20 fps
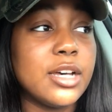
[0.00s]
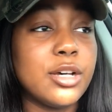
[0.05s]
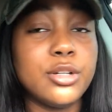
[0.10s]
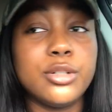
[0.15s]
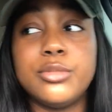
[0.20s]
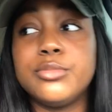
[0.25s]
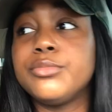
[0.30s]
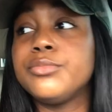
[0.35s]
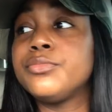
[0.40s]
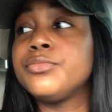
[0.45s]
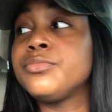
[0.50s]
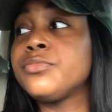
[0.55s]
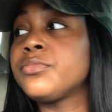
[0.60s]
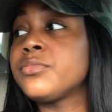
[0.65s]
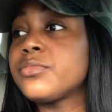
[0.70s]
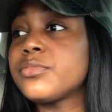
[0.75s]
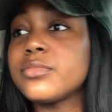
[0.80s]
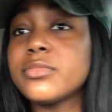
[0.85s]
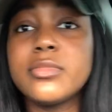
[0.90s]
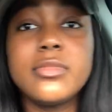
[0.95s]
So
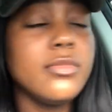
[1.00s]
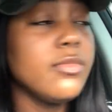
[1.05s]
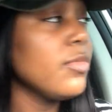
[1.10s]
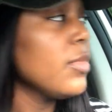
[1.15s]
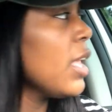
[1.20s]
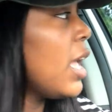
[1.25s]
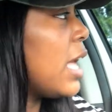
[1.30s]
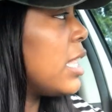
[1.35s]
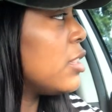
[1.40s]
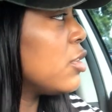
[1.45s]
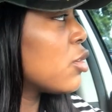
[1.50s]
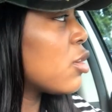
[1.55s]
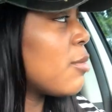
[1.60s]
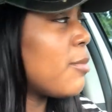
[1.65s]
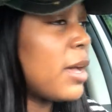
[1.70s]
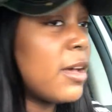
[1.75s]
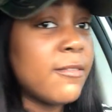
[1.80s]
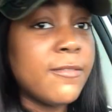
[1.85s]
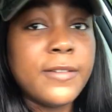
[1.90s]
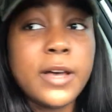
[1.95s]
I
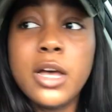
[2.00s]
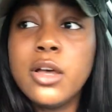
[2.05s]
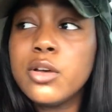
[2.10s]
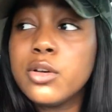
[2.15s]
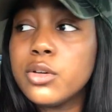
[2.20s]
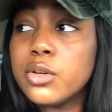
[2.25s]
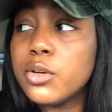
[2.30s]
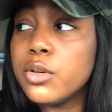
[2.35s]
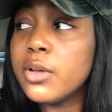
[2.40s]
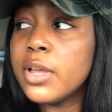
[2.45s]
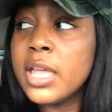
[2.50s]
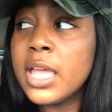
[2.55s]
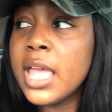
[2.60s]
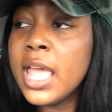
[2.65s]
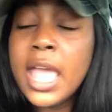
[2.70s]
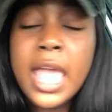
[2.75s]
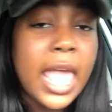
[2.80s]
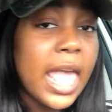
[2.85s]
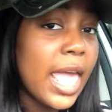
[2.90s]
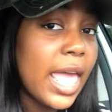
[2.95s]
look on my phone,
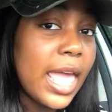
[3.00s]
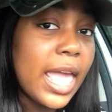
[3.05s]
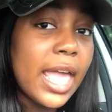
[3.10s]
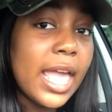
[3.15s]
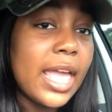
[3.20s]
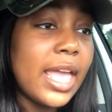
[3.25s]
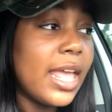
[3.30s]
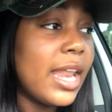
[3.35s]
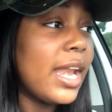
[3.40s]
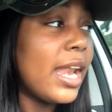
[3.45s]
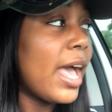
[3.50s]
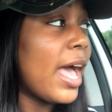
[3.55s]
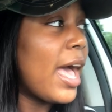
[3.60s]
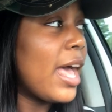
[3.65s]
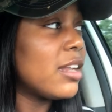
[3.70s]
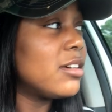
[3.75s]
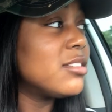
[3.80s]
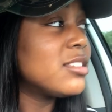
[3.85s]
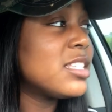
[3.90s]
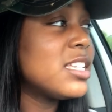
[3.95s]
and
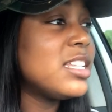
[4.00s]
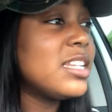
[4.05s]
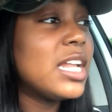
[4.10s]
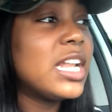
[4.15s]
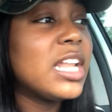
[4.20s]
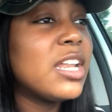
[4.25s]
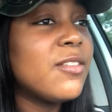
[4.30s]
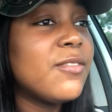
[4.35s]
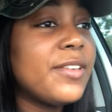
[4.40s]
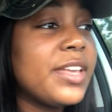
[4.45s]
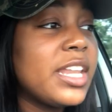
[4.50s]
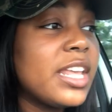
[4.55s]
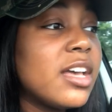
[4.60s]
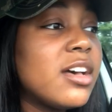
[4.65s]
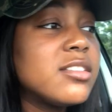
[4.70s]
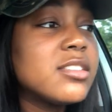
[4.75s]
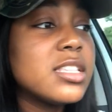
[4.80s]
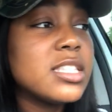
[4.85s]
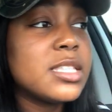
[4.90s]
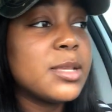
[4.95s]
I don't see none of the
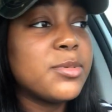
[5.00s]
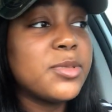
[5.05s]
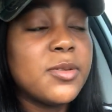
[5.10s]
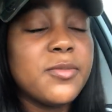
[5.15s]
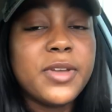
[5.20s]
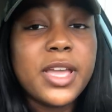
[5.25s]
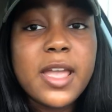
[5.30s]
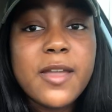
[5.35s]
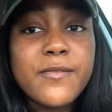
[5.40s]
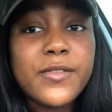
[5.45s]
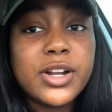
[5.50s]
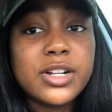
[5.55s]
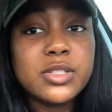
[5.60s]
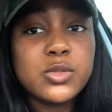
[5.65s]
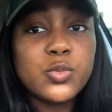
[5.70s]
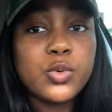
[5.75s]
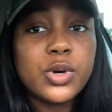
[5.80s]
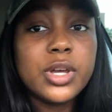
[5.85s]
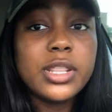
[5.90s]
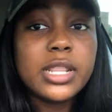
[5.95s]
videos except the very
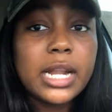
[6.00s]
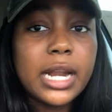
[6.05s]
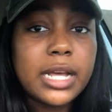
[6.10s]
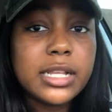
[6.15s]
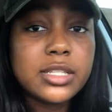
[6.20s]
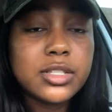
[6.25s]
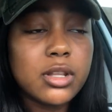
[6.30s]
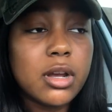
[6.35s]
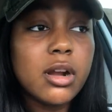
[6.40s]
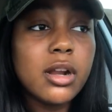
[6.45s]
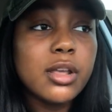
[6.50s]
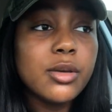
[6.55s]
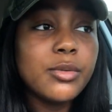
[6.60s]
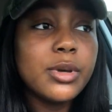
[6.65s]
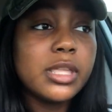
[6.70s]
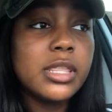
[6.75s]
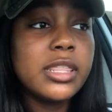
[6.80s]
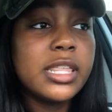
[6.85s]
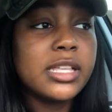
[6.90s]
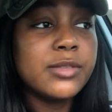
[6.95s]
first one that I started
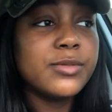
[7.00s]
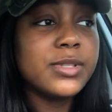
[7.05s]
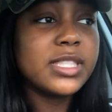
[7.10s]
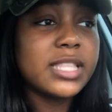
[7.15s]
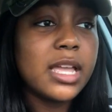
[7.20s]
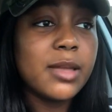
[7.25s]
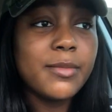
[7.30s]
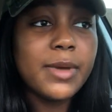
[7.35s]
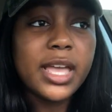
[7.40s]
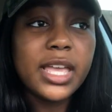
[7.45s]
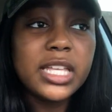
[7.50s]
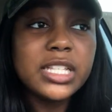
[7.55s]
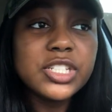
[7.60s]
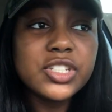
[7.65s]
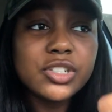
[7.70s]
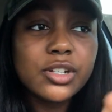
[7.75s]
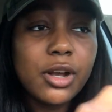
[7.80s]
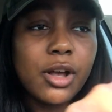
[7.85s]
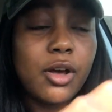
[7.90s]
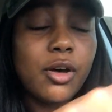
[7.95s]
with. That was like my
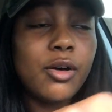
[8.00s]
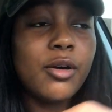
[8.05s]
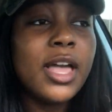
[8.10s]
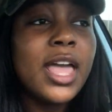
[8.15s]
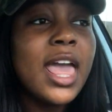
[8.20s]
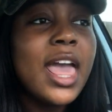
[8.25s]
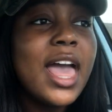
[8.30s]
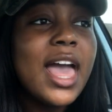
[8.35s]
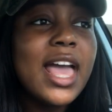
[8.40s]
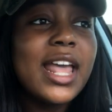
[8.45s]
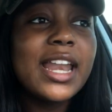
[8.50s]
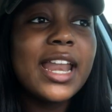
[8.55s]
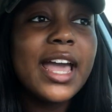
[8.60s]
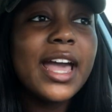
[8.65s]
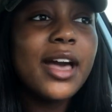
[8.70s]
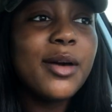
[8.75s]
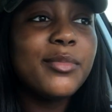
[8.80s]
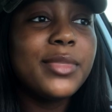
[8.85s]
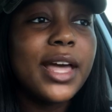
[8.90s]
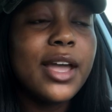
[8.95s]
intro, and
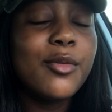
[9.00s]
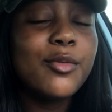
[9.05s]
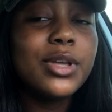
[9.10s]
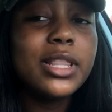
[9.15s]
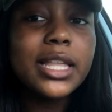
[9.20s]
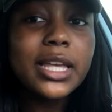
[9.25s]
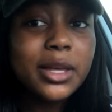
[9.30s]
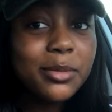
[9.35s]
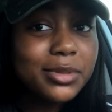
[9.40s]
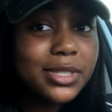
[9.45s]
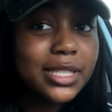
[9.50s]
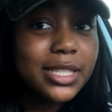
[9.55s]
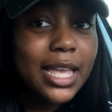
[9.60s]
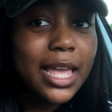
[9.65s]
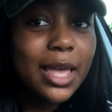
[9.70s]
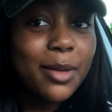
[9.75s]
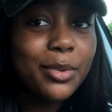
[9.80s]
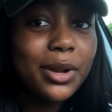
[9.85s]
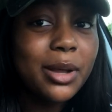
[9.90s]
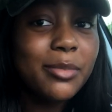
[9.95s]
now I'm like really
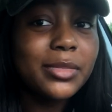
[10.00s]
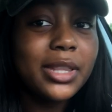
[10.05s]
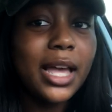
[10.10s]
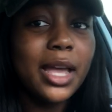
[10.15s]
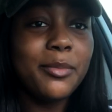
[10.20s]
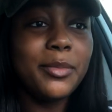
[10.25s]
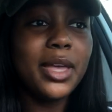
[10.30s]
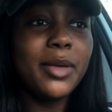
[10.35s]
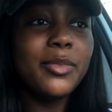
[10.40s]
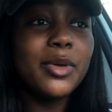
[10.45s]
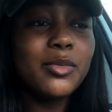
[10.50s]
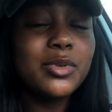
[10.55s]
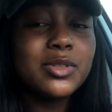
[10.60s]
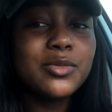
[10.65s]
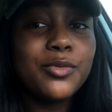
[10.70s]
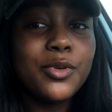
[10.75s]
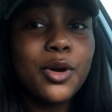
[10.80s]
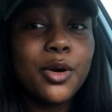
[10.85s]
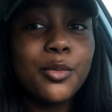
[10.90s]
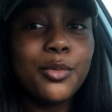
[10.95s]
upset, but I'm like, maybe it
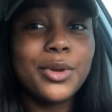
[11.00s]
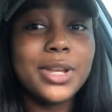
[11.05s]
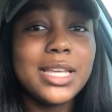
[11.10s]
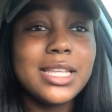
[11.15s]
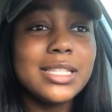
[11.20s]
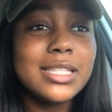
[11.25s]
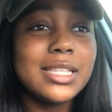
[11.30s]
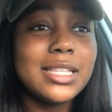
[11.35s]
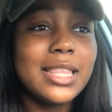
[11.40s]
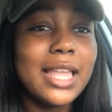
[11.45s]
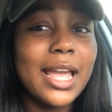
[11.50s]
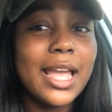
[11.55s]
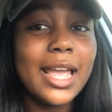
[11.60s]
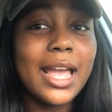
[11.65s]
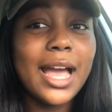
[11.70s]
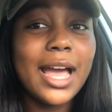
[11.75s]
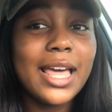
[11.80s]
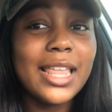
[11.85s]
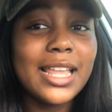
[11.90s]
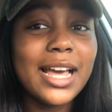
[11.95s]
was for a reason.
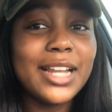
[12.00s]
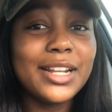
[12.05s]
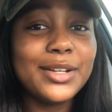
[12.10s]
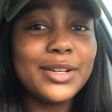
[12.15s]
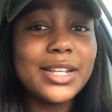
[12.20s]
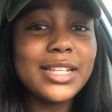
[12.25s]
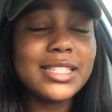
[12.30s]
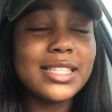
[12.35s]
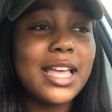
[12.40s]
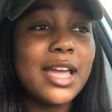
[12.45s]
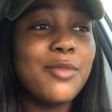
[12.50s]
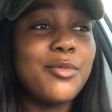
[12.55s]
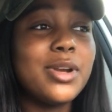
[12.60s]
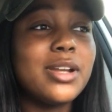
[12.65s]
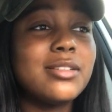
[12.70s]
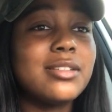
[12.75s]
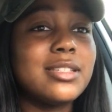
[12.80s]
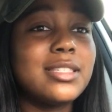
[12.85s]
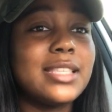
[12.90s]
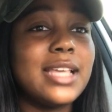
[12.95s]
Like, I know that's like
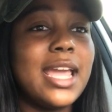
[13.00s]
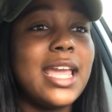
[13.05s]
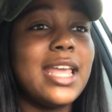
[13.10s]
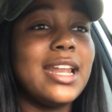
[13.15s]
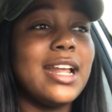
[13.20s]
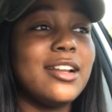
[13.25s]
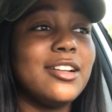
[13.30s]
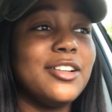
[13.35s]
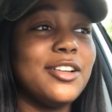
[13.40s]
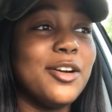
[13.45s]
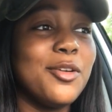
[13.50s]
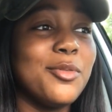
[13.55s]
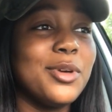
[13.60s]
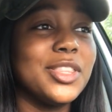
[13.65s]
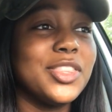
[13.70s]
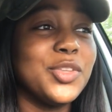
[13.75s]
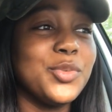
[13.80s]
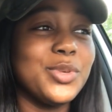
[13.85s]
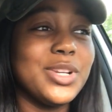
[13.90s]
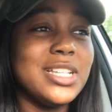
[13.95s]
weird to say, and I don't know
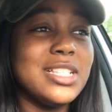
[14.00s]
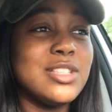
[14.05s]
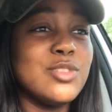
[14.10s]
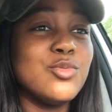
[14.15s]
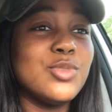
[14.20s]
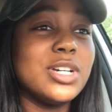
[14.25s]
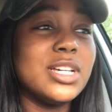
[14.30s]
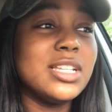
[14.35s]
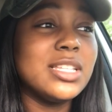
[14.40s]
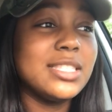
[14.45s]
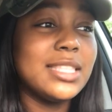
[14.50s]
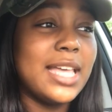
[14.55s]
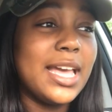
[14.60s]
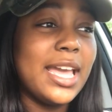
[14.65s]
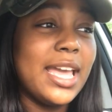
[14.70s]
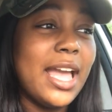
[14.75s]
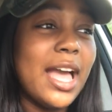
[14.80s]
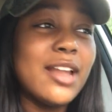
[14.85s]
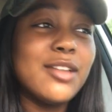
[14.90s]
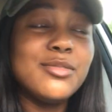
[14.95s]
what the reason was.
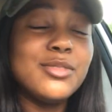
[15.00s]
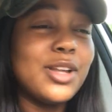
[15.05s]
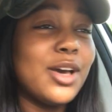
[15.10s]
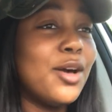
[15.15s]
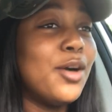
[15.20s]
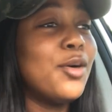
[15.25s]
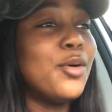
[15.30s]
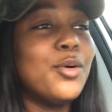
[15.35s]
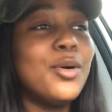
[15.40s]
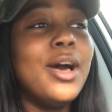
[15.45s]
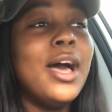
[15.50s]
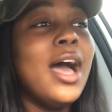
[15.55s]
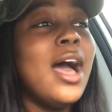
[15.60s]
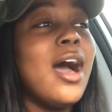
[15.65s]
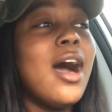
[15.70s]
Like, I don't know.